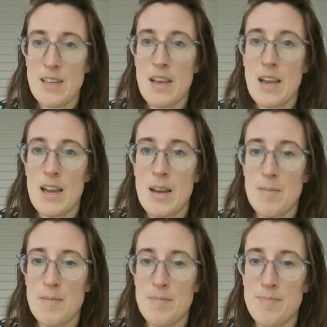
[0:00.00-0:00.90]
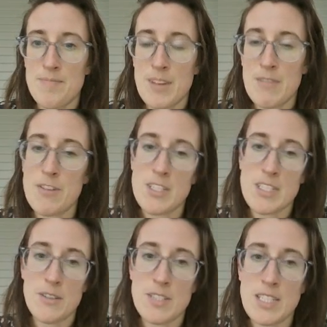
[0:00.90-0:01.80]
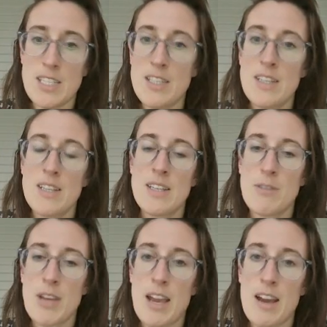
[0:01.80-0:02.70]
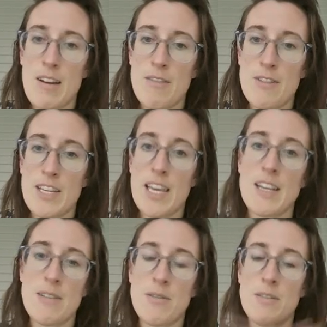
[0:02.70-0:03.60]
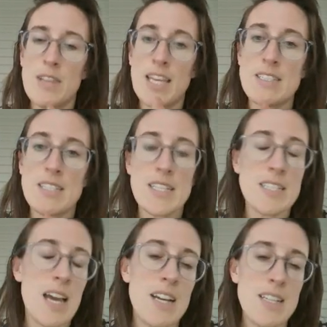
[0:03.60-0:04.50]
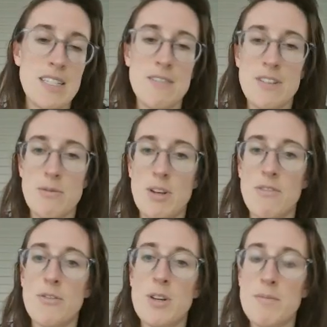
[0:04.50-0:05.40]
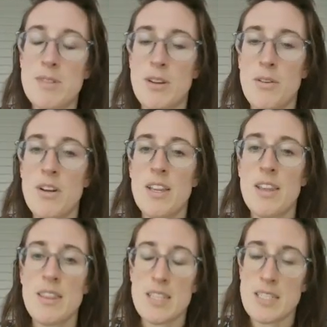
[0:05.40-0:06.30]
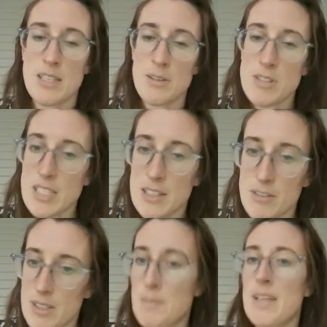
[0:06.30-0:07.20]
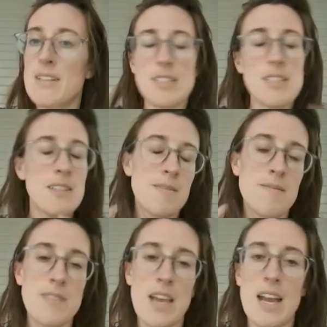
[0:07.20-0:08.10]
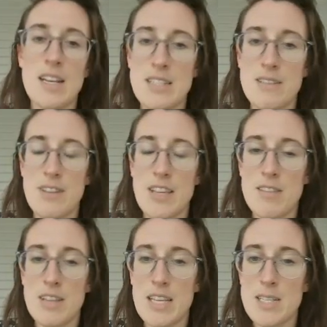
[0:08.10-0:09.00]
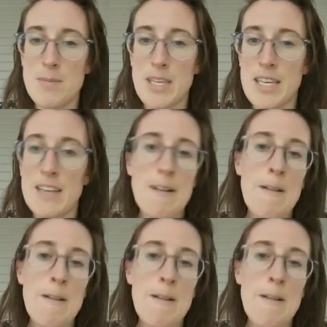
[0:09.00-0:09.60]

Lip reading: For DOT, we have, again, latent and active in one form. So the DOT agreement, active N3HP.